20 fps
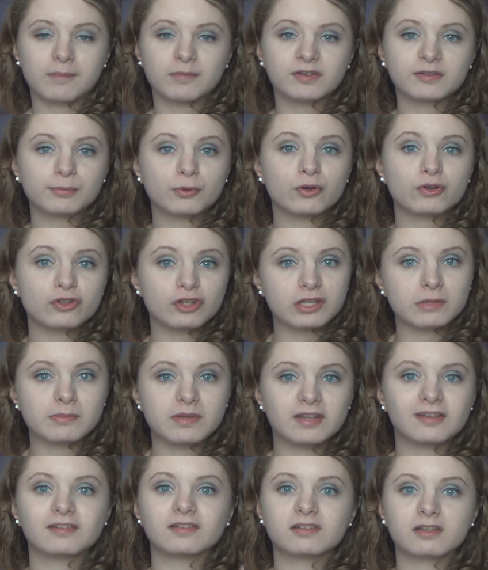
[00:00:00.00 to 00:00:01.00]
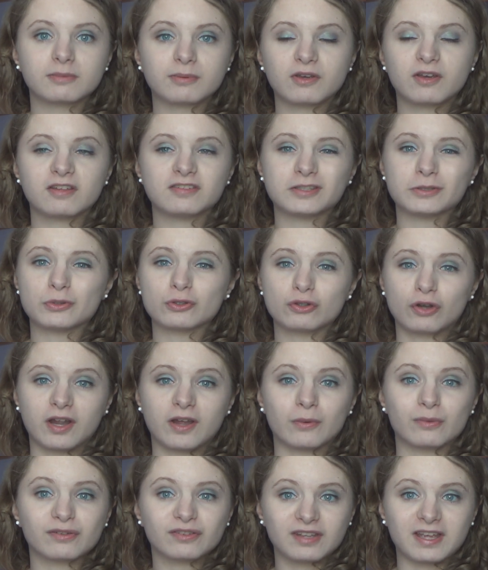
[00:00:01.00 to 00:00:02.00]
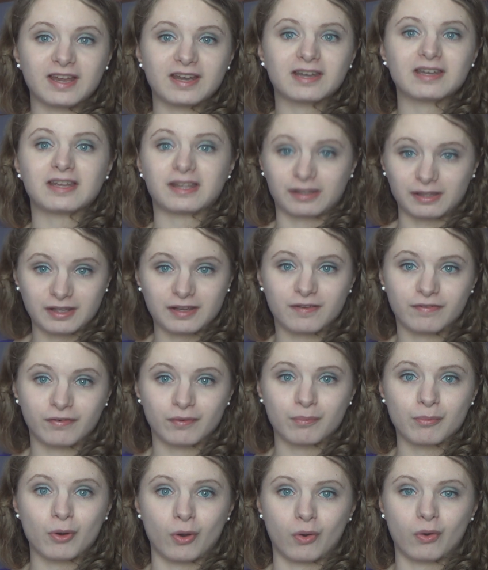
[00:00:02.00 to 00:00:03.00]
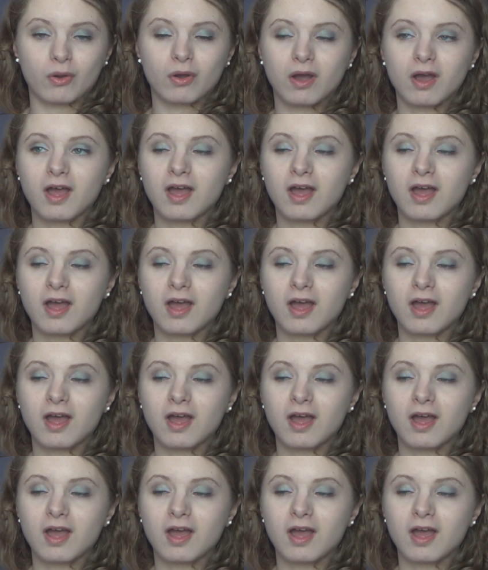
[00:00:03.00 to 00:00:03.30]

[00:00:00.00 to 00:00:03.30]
spot treatments just because it will dry out your skin even more.